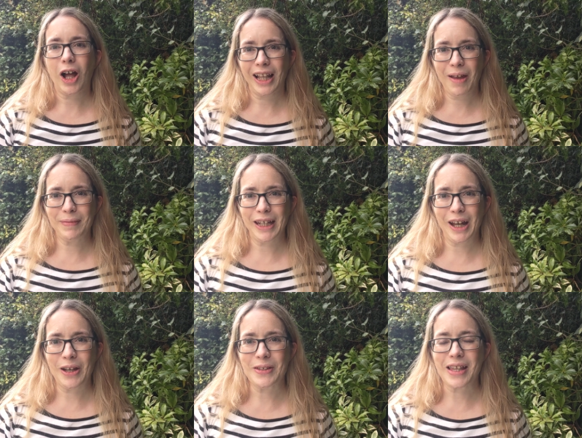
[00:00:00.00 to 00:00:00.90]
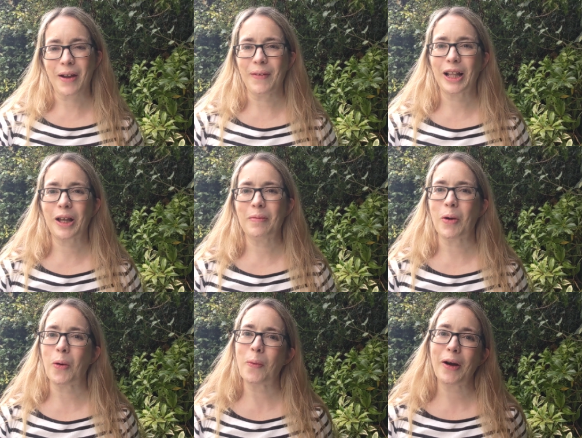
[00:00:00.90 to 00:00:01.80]
Hola amigos and welcome
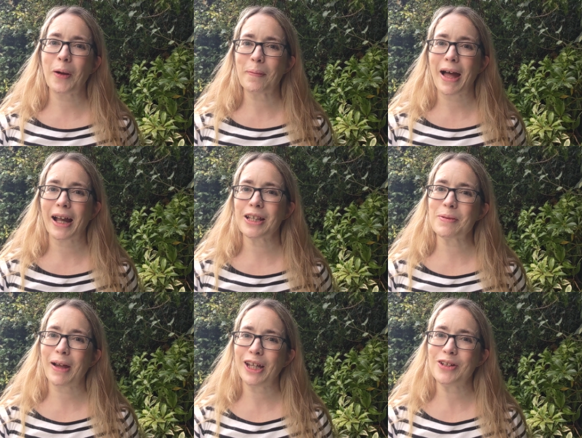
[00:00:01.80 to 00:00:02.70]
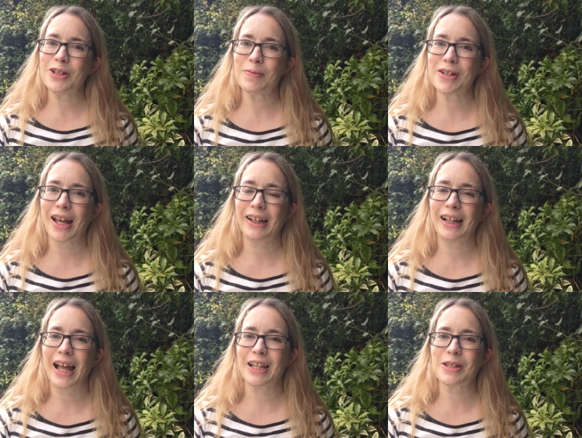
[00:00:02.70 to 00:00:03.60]
or welcome back to my YouTube
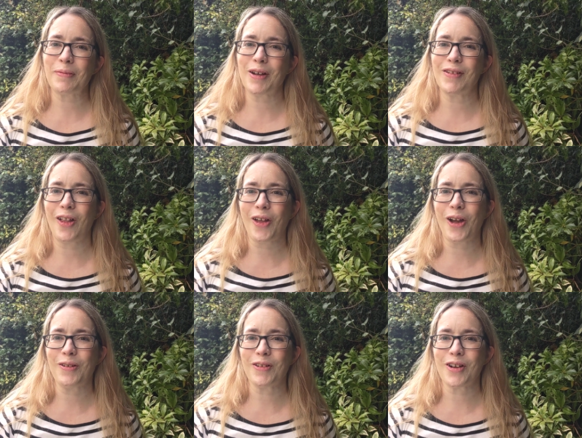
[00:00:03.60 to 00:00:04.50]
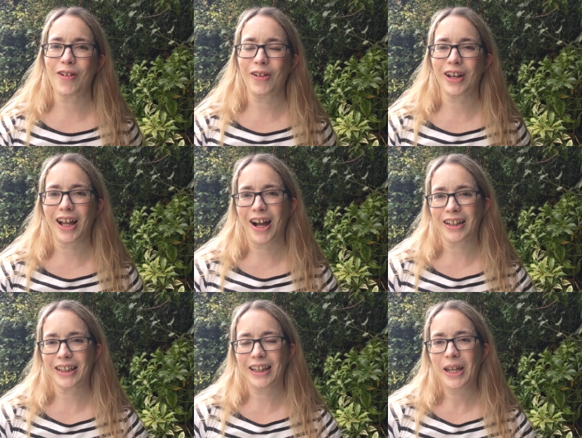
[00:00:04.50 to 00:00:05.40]
channel and to my rather overgrown
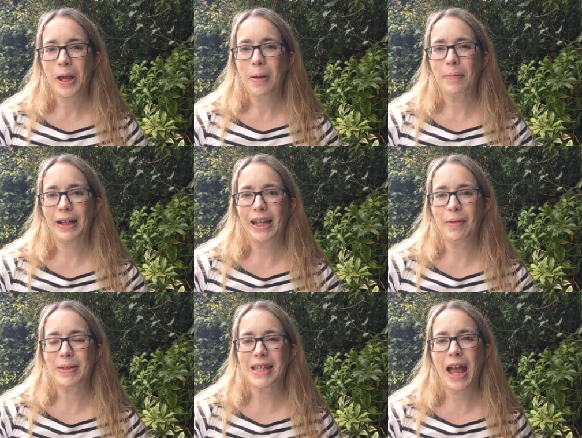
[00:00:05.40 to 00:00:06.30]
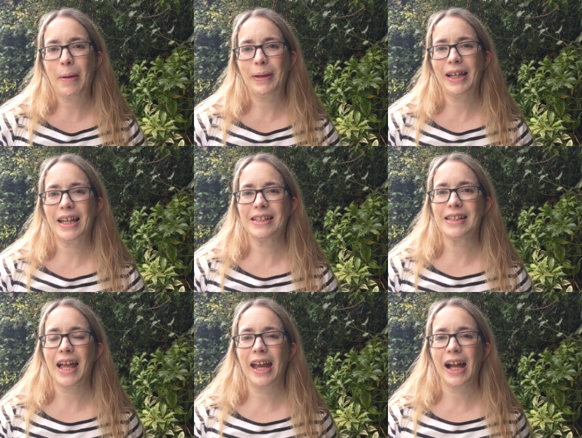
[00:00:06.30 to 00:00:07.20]
garden. My name is Emma and
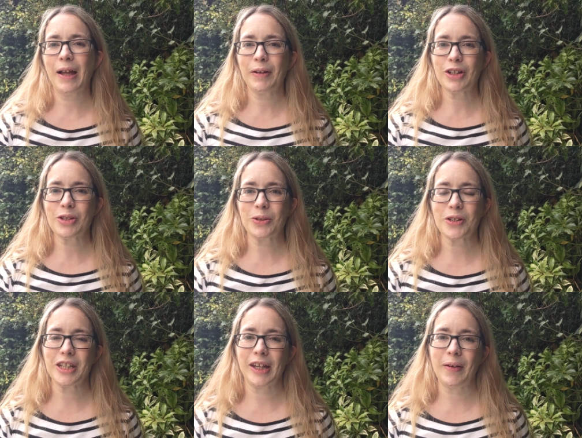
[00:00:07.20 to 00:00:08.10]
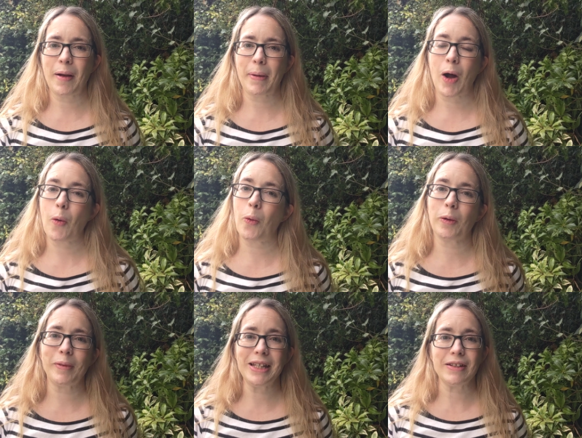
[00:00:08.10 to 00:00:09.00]
today I'm going to talk to you about all
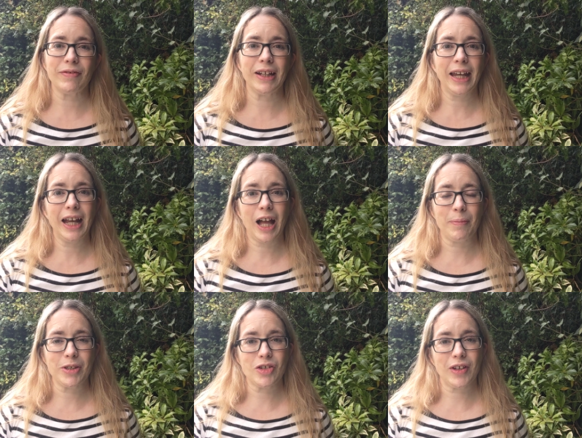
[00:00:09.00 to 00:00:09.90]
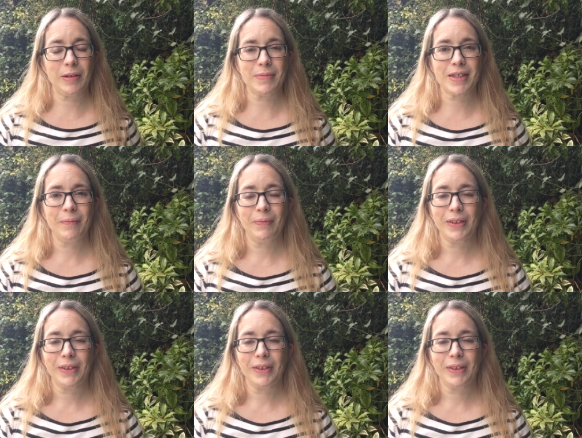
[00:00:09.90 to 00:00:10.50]
my different income streams.